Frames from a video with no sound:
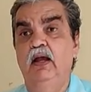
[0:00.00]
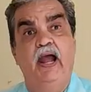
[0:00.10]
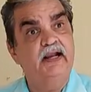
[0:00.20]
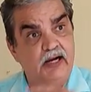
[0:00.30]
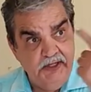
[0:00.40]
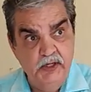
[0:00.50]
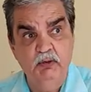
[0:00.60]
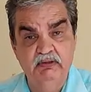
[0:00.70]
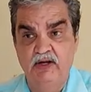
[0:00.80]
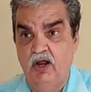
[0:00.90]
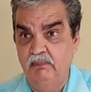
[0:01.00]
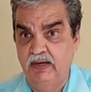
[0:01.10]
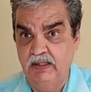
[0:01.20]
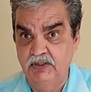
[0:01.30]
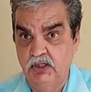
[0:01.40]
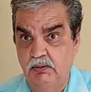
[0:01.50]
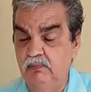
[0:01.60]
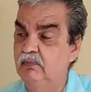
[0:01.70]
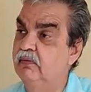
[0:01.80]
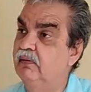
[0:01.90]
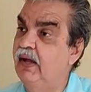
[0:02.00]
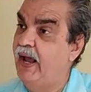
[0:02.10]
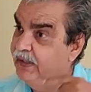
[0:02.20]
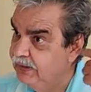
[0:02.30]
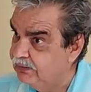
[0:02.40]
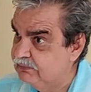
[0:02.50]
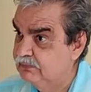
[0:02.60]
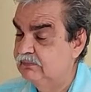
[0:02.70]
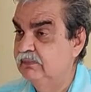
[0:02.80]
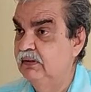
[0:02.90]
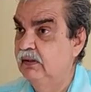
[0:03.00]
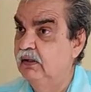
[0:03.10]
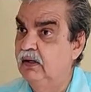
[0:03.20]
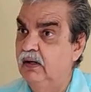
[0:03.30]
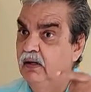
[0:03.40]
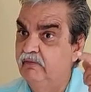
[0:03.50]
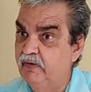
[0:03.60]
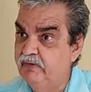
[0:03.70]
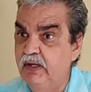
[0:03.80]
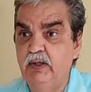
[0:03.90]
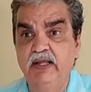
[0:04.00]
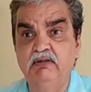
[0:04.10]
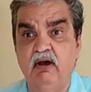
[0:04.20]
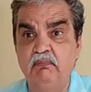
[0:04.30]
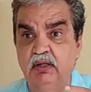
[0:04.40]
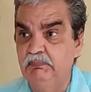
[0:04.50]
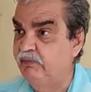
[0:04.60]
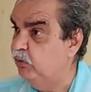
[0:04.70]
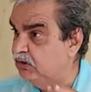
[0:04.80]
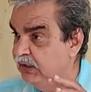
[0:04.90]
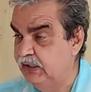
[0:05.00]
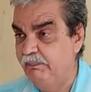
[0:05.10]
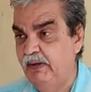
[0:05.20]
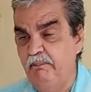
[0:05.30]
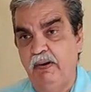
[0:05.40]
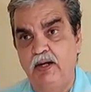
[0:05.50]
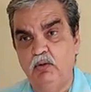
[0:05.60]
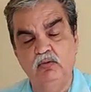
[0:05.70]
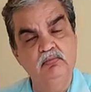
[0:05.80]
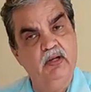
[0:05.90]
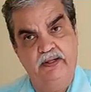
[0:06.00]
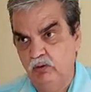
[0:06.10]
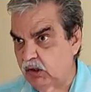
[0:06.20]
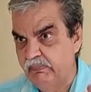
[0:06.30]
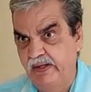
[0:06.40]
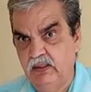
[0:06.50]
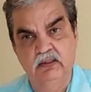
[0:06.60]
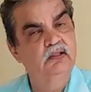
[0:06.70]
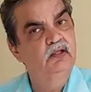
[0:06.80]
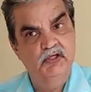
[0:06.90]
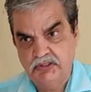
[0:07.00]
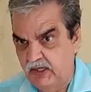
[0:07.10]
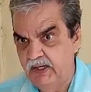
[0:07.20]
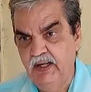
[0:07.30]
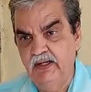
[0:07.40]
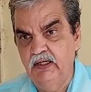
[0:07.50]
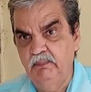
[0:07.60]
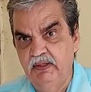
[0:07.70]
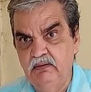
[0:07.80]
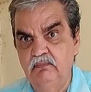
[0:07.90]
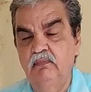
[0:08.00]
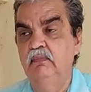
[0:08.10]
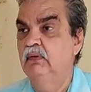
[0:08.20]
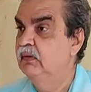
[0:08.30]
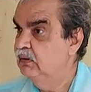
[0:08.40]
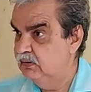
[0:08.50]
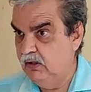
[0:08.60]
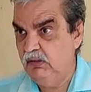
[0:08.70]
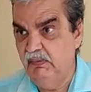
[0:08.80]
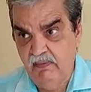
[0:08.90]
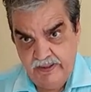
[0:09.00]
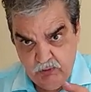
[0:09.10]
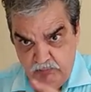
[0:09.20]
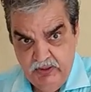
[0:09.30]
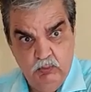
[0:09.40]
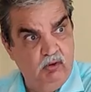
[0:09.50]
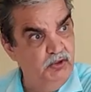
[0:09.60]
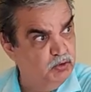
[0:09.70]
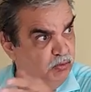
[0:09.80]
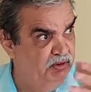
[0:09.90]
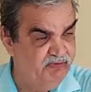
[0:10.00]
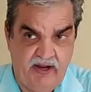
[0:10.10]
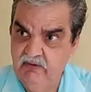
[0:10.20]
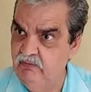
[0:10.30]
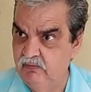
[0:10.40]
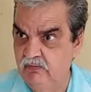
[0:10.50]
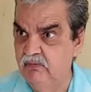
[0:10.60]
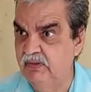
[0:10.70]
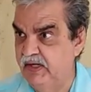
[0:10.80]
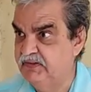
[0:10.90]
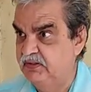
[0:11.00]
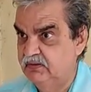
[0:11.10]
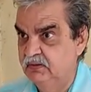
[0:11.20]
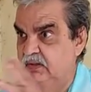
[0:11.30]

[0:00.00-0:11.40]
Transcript: I continued with a non-medical job. Another 15 days, 1 month before the DPM part 2, I took a break, studied a little bit. Dr. Bhimani took me to the ward, showed me 5 cases,